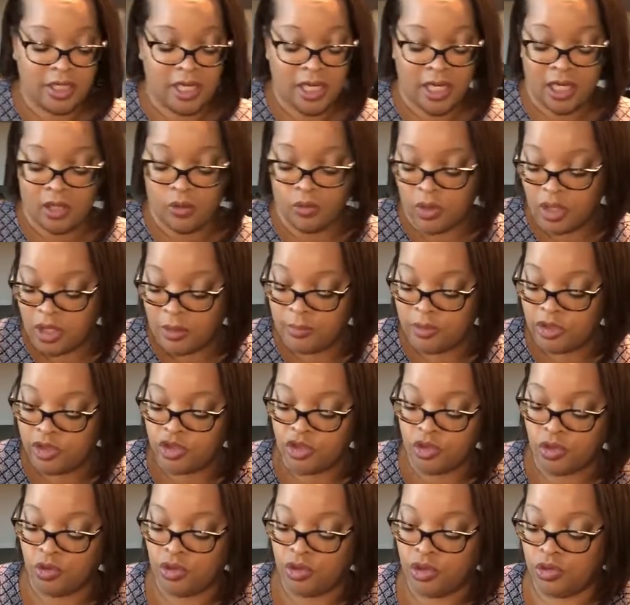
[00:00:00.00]
now, what I'm going to
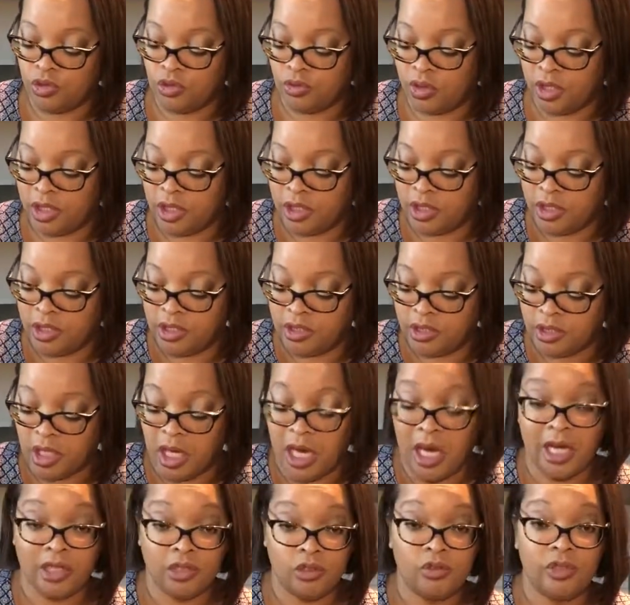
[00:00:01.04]
show you is
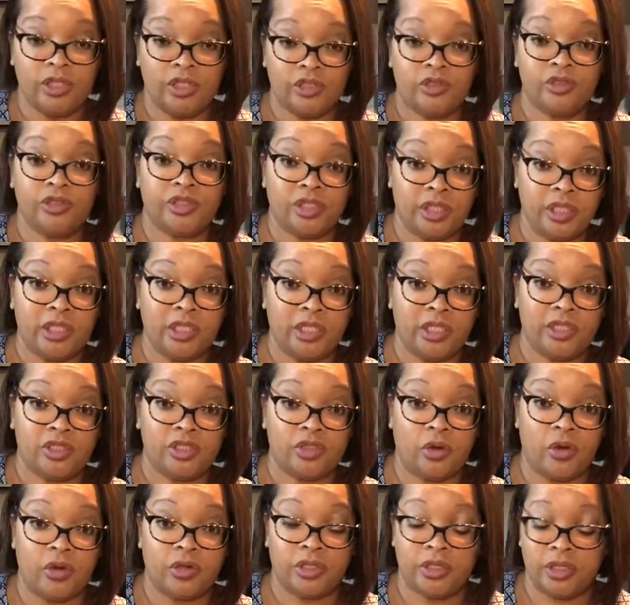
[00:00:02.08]
how you get your seedling
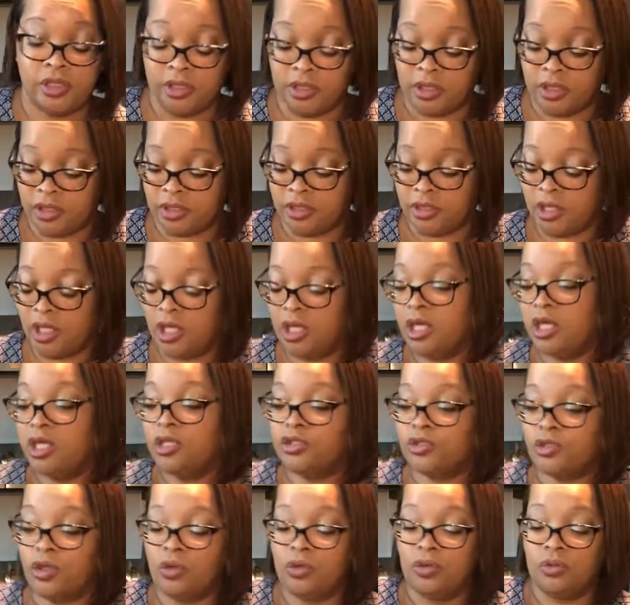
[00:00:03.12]
started in this.
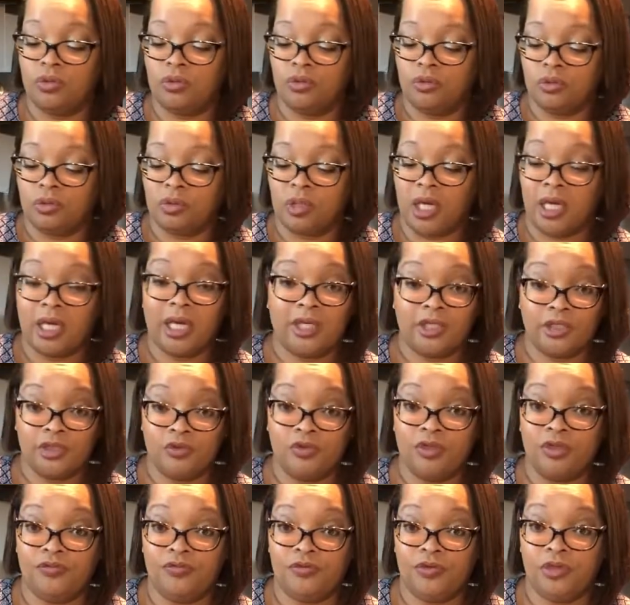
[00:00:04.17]
So I got a
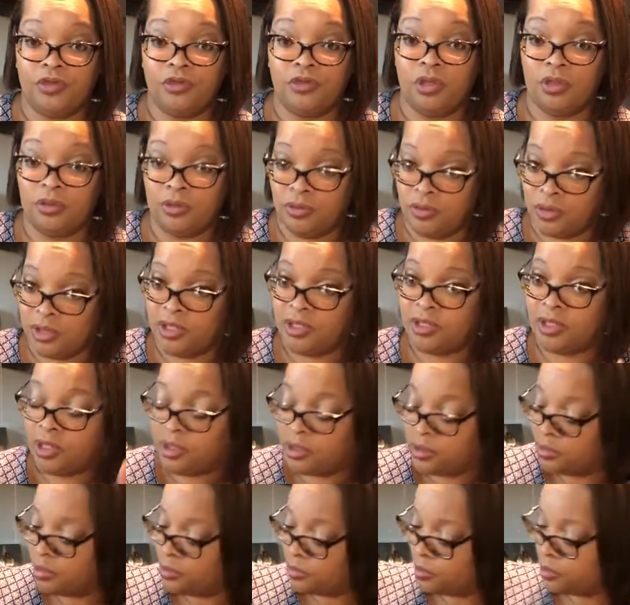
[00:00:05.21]
treat for you. Hold on a
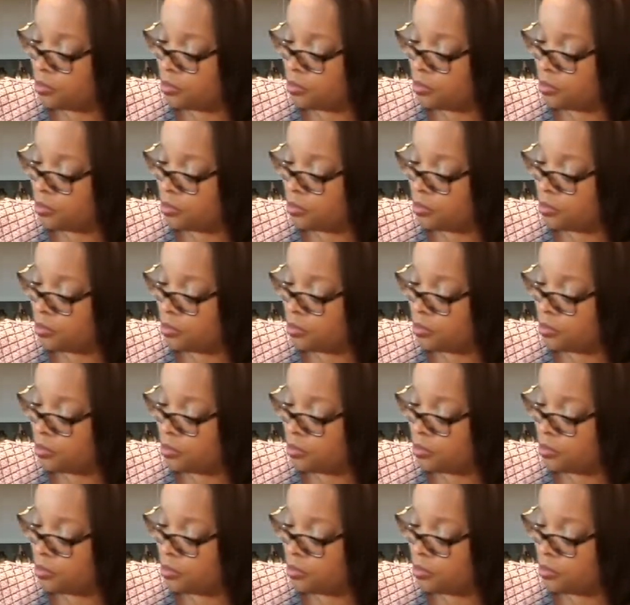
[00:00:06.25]
second. Hold